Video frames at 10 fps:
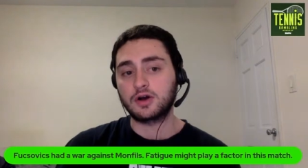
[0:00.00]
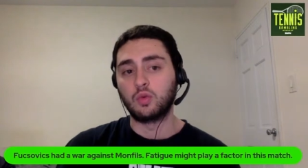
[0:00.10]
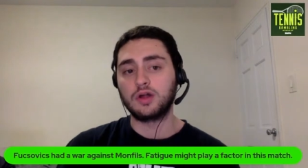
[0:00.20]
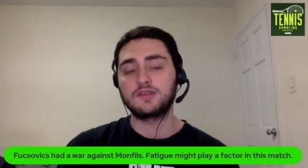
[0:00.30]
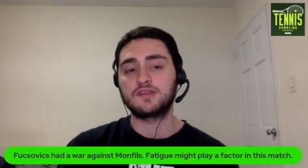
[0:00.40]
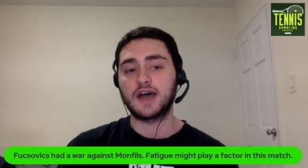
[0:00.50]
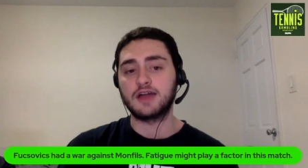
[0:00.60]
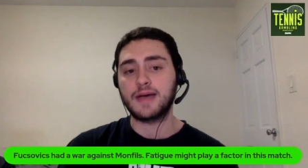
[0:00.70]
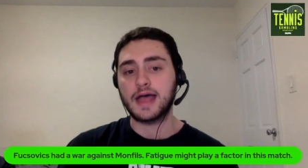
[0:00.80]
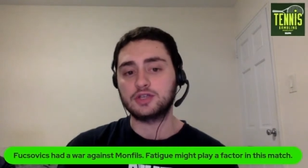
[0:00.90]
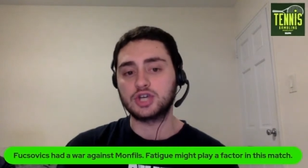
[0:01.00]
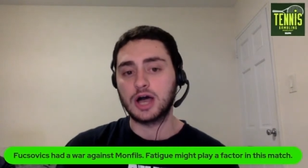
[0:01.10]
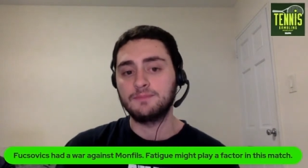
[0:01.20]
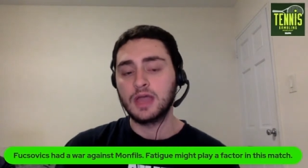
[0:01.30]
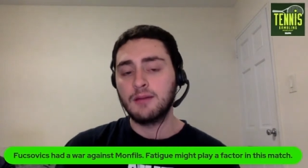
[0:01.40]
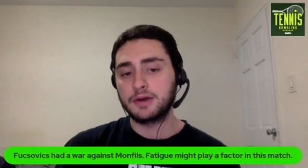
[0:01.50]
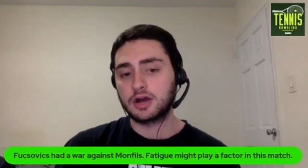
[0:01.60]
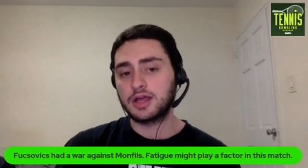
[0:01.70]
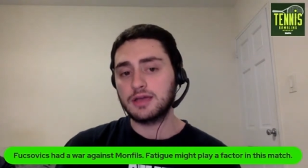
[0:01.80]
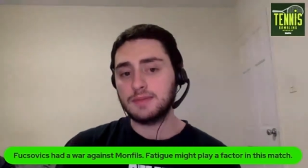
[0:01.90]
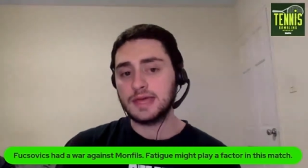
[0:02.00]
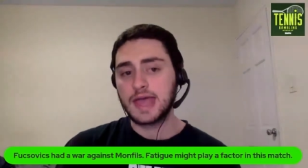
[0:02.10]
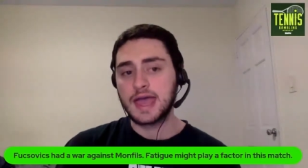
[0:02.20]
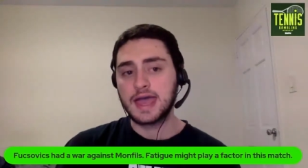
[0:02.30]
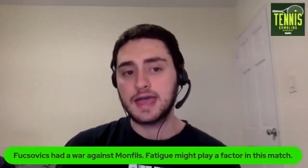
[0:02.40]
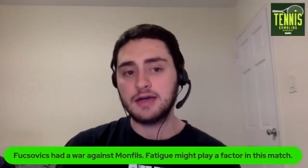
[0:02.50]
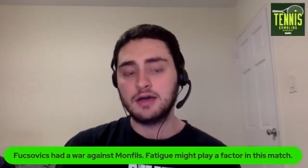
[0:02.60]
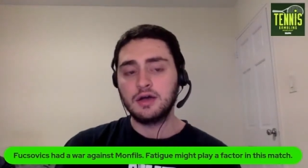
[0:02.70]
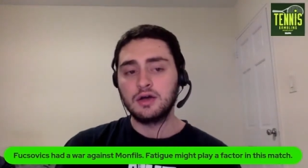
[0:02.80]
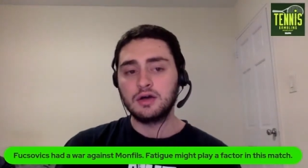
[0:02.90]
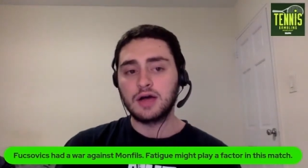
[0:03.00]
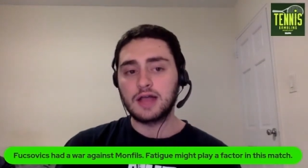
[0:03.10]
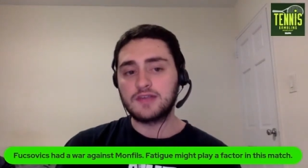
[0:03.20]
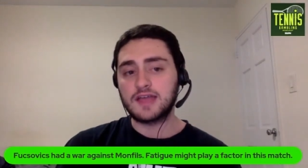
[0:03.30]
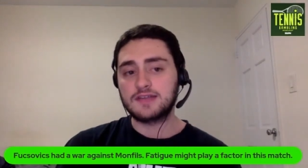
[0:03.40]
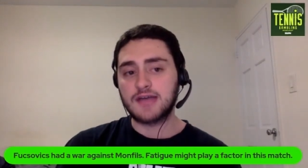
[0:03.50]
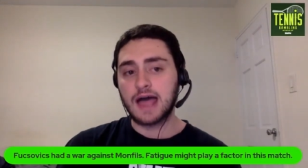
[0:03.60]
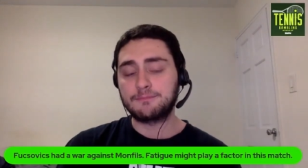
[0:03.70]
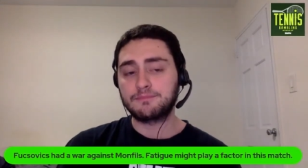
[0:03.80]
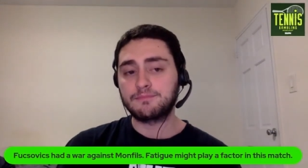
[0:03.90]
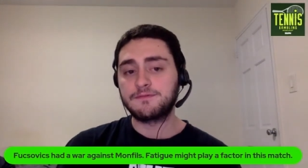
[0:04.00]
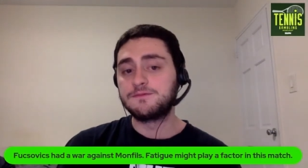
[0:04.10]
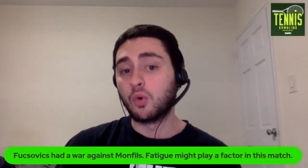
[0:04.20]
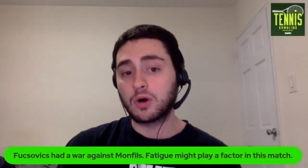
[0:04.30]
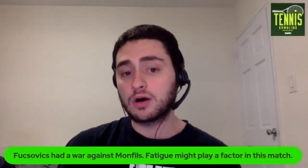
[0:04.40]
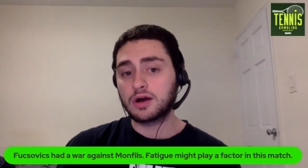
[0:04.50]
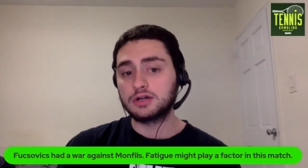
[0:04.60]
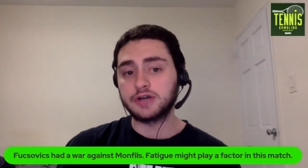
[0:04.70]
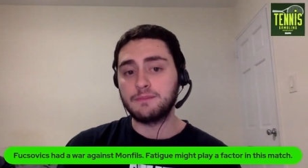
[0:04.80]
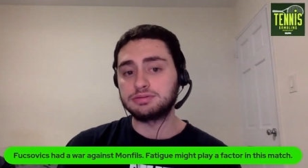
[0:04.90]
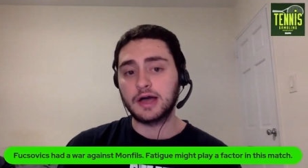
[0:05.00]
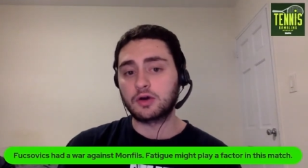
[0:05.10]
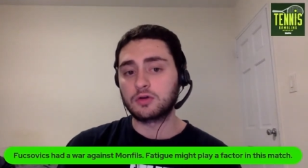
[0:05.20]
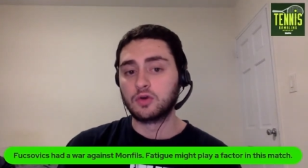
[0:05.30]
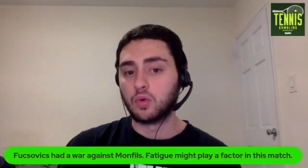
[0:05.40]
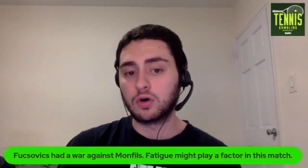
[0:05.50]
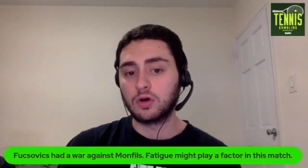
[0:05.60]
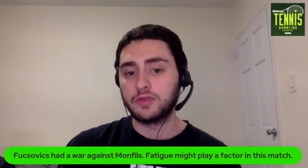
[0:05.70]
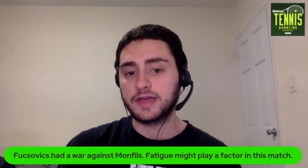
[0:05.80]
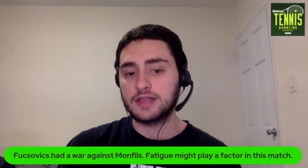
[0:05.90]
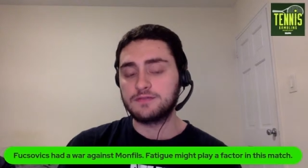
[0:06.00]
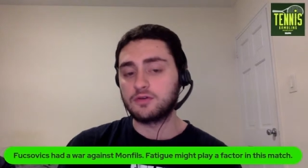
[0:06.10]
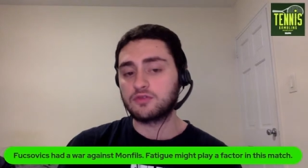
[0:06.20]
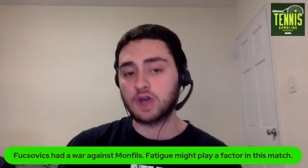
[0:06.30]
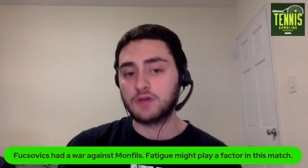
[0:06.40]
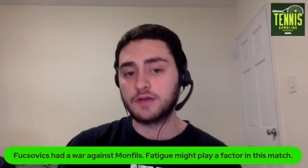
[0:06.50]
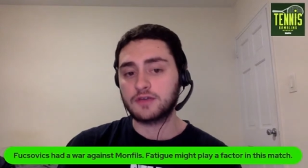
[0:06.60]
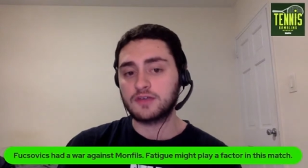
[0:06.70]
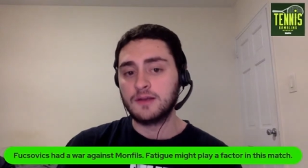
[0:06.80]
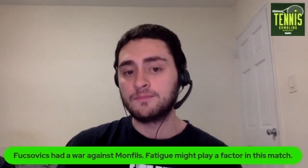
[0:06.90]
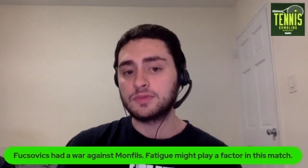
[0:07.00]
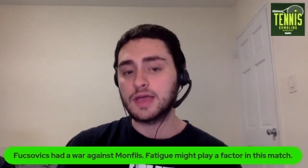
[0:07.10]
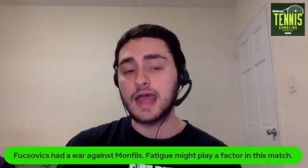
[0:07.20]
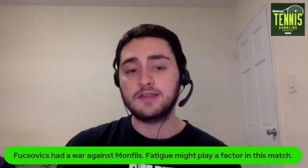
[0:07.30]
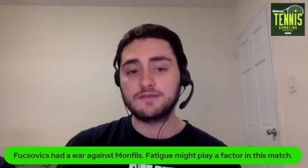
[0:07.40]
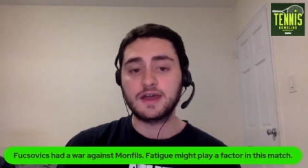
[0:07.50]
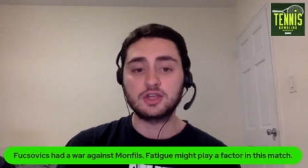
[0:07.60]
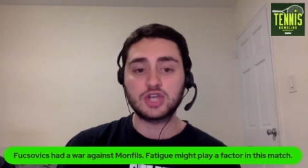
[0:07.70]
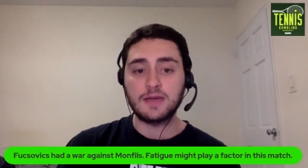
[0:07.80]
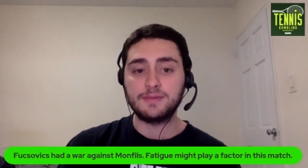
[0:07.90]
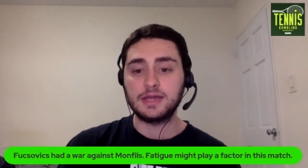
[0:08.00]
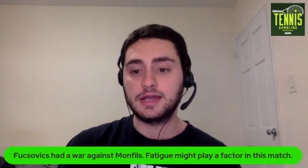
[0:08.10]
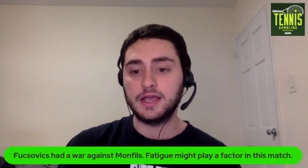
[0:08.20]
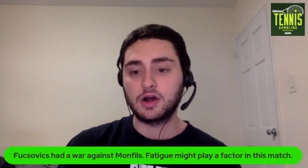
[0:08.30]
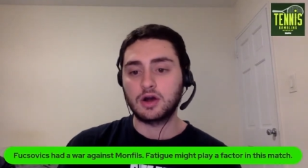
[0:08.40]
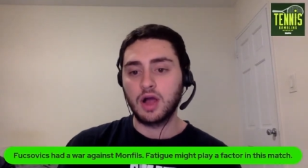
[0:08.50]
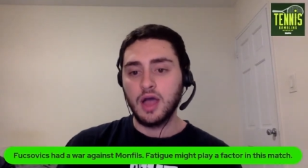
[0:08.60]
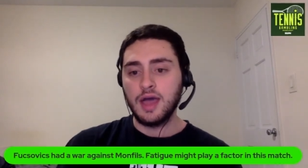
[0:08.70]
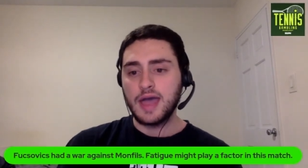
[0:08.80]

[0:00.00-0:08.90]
very one-sided matchup. But you're going to give me I'd say a top 4 clay player in the world against Fucsovics, and he's defending champion here,